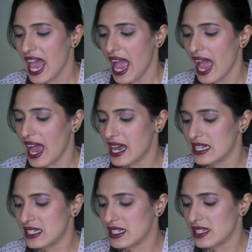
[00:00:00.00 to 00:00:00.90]

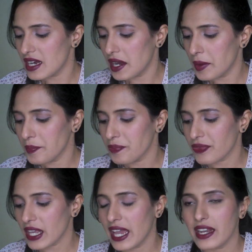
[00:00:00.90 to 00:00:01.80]
And
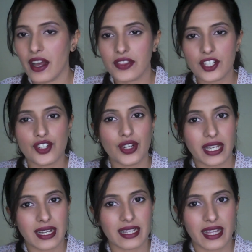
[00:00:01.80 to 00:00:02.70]
another
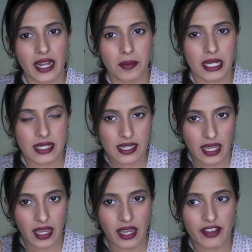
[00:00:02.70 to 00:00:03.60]
trick that I must
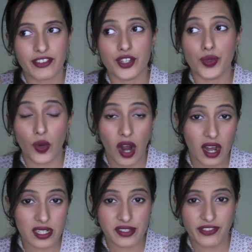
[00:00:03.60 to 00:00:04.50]
say, if you
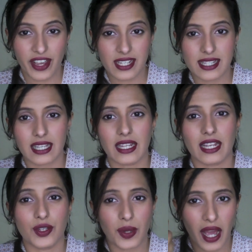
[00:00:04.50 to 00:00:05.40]
aren't fair skin
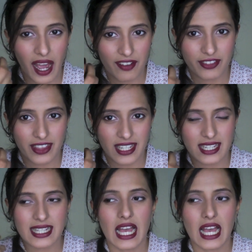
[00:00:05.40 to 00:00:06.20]
and you have this,